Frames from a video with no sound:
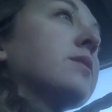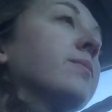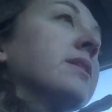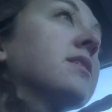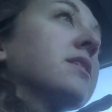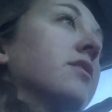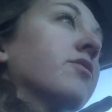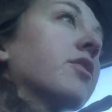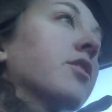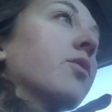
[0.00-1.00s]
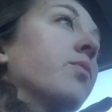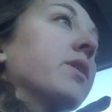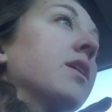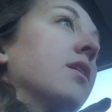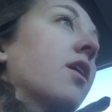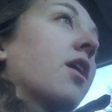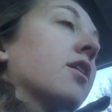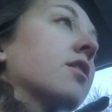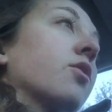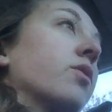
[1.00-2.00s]
to meet Seaver. We
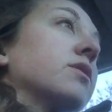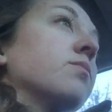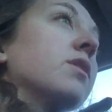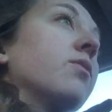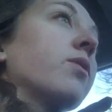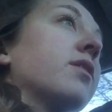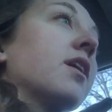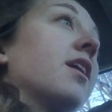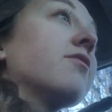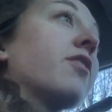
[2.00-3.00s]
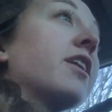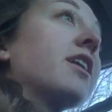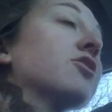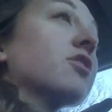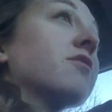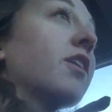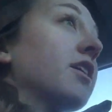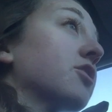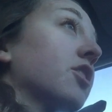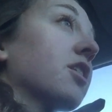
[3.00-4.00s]
are going to meet with a financial
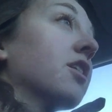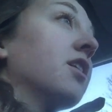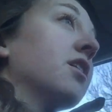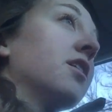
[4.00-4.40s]
advisor,